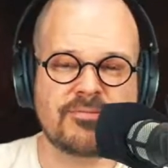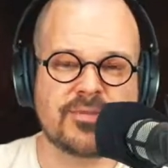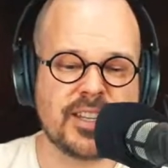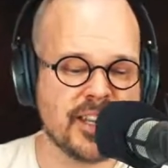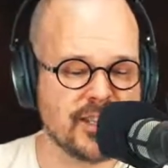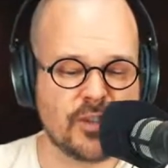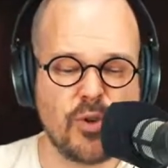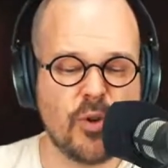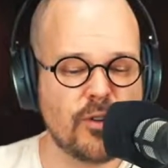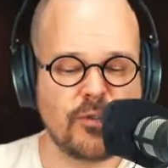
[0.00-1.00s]
that's
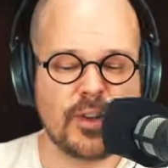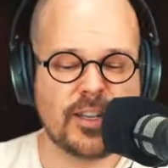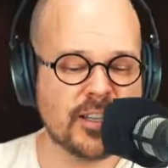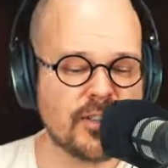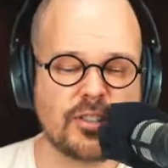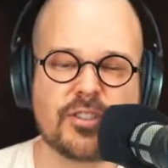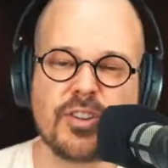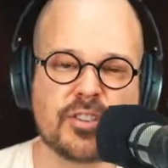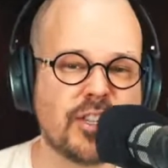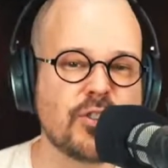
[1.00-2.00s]
all for the
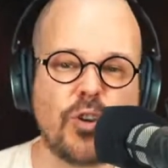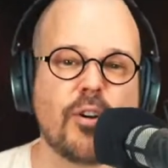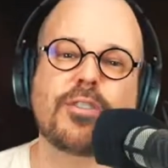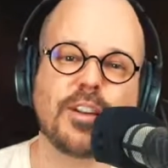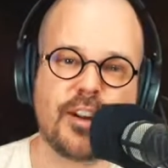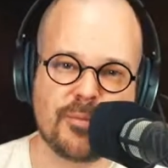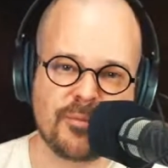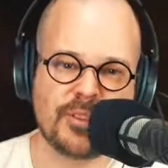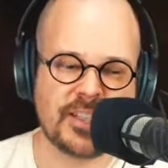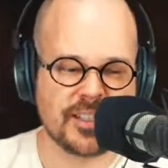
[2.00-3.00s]
Content Coffee Club
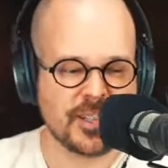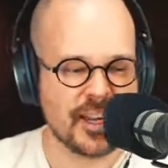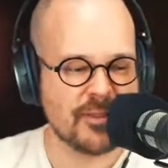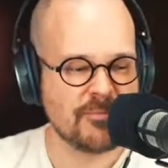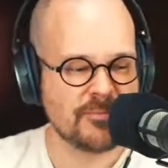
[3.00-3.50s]
this time.